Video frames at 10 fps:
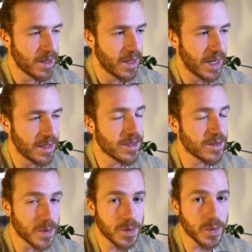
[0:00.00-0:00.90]
And
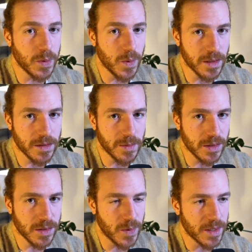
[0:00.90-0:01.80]
that's what we want,
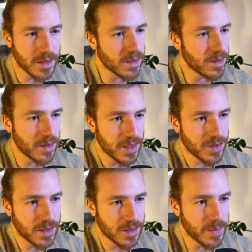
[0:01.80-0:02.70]
because once the
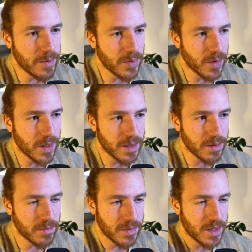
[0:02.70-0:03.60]
connection has been
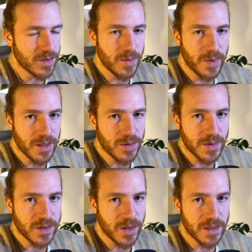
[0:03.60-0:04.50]
broken, there's no point in
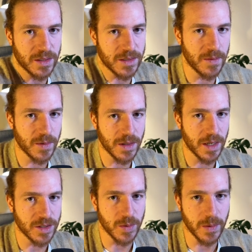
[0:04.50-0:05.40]
restarting the same
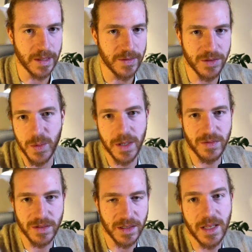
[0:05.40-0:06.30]
connection. We'll have to wait
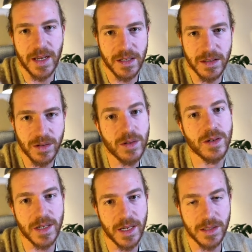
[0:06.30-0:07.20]
for the client to
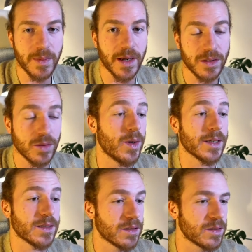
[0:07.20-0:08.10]
connect back to us.